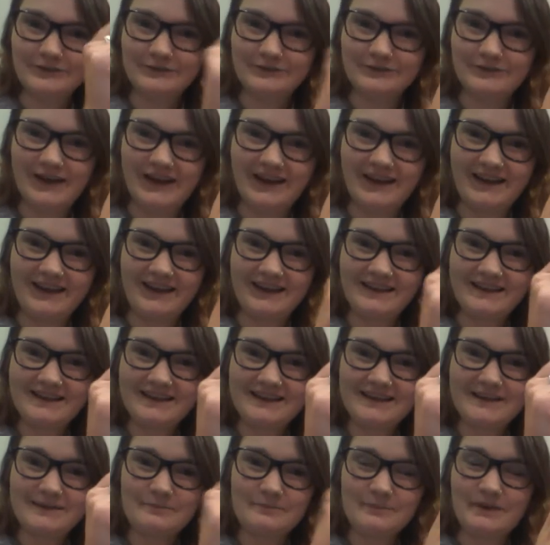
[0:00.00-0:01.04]

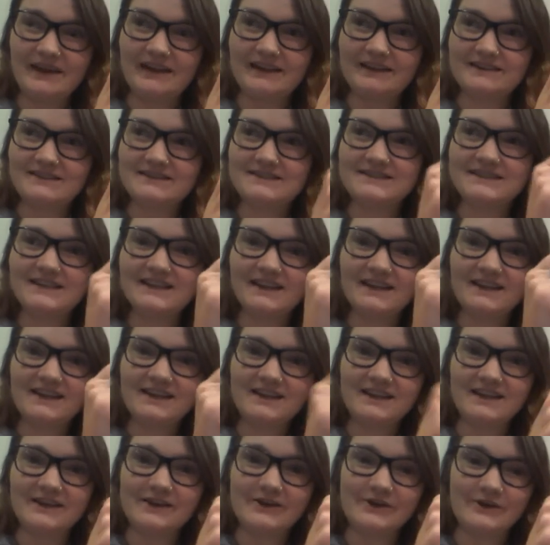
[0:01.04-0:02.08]
Ready,
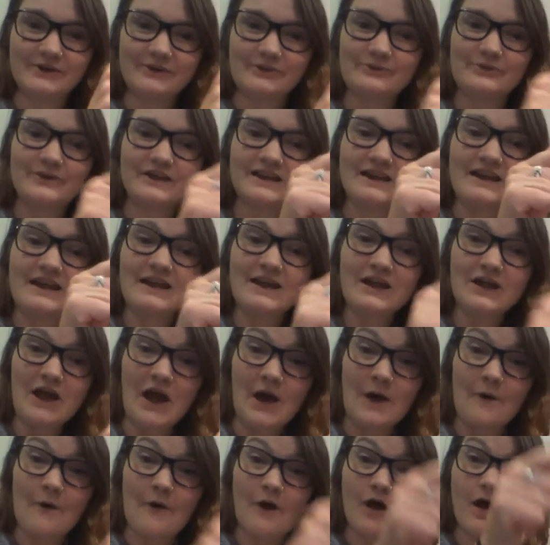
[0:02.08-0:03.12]
painting, here we
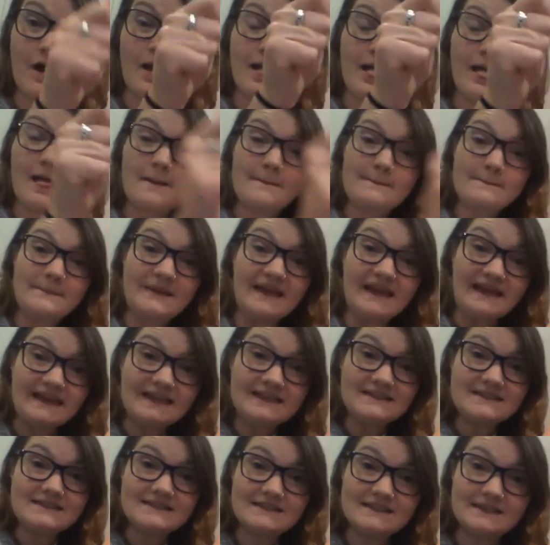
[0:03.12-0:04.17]
go.
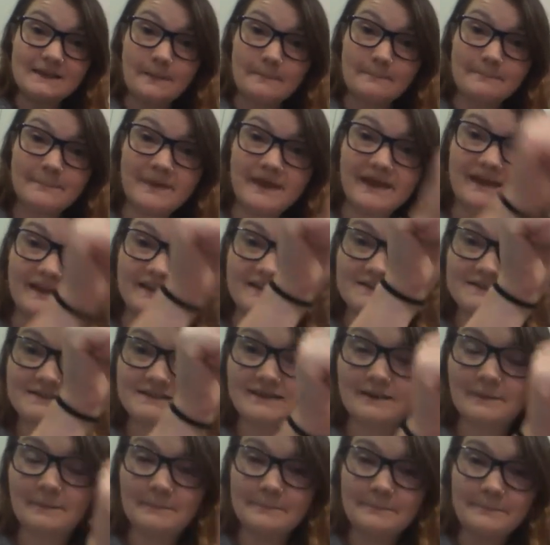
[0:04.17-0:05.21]
Paint, paint,
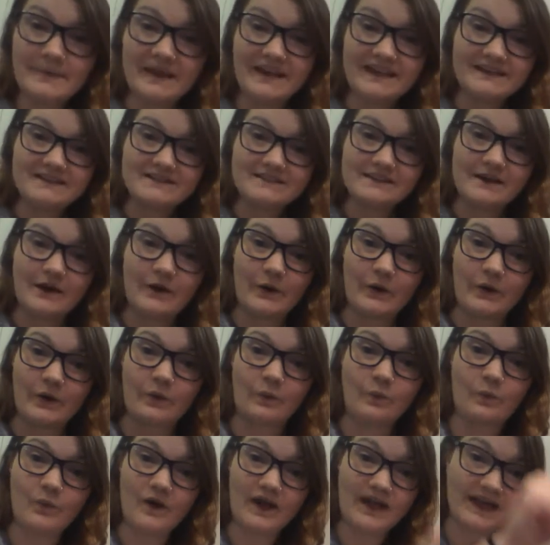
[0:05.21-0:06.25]
paint
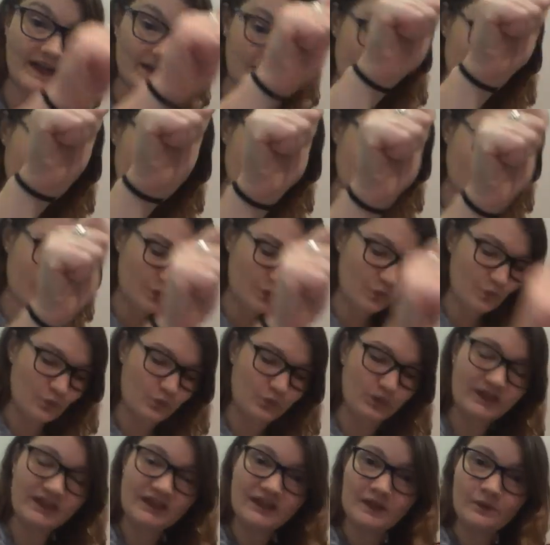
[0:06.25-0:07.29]
away.
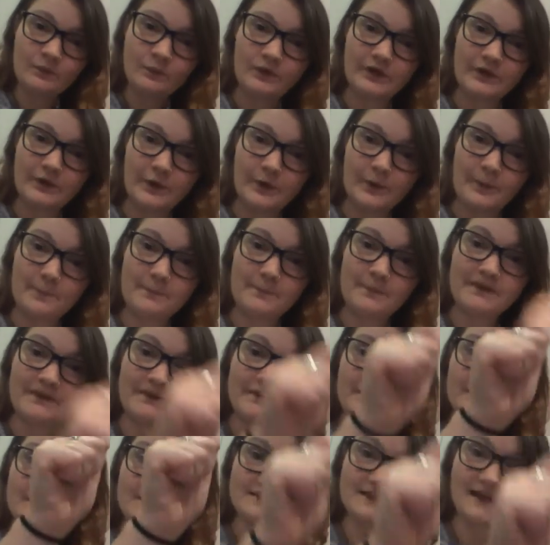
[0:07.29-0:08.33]
We will
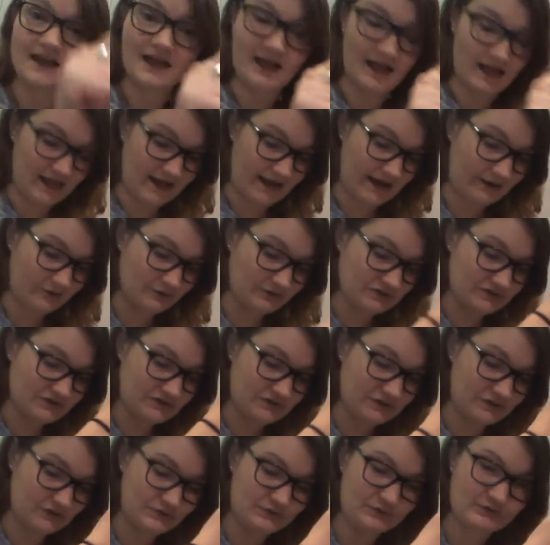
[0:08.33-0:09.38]
build a house
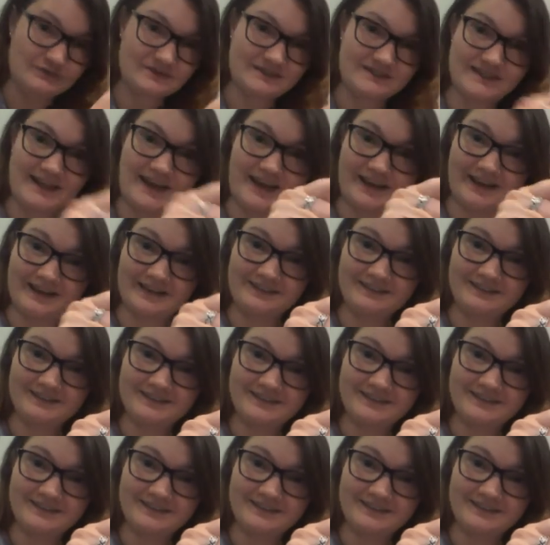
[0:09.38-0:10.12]
today.